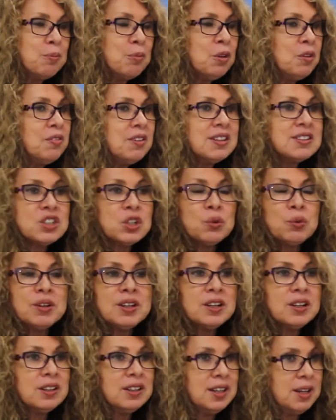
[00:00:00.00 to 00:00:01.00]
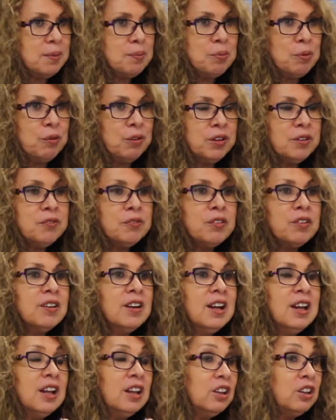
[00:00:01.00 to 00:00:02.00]
move is critically important for
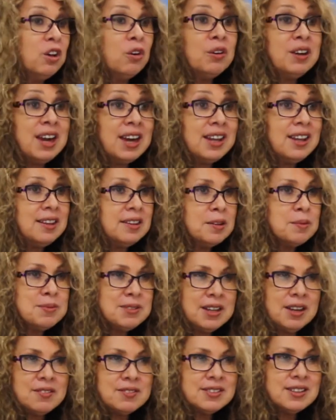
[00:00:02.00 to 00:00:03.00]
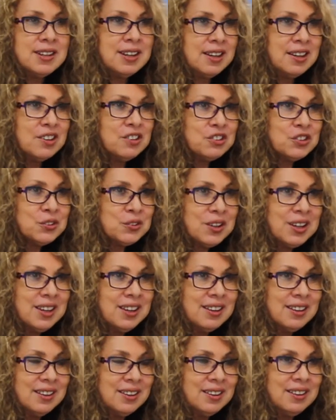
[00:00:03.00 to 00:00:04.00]
locating themselves in history
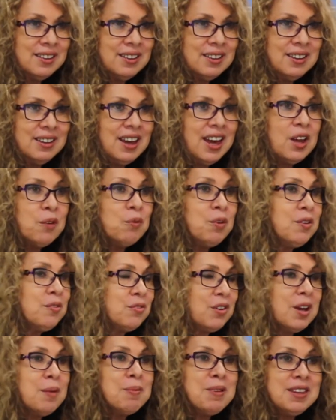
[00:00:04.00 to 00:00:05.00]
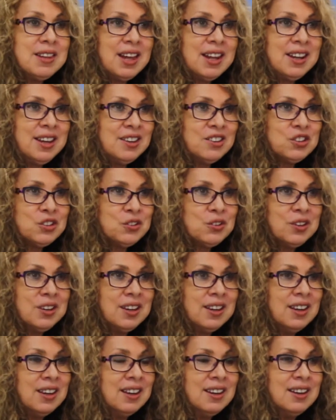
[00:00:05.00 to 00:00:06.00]
and reframing that
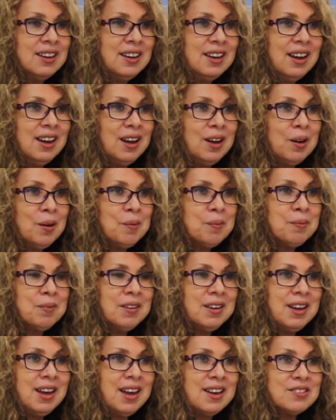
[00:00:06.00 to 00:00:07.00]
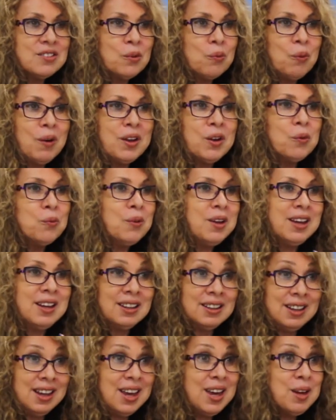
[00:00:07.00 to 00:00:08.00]
history as a way to
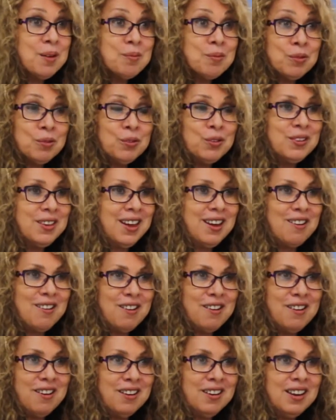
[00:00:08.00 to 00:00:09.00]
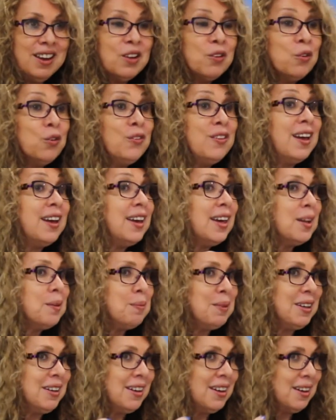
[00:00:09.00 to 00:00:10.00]
reclaim who they are and who they can
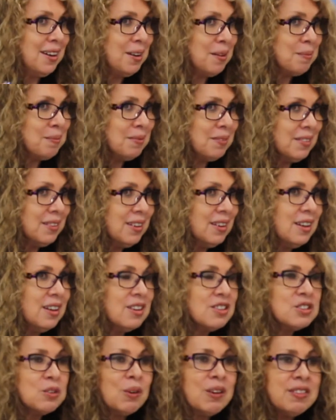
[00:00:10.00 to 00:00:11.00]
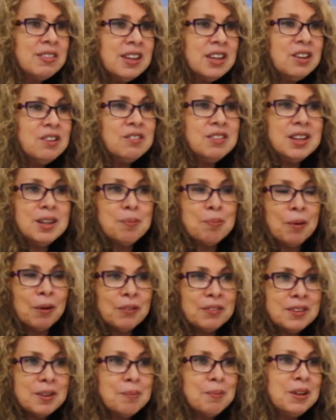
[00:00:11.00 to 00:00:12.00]
become. So I think you need
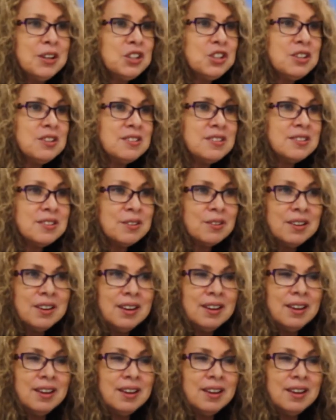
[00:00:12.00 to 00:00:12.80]
both dimensions. The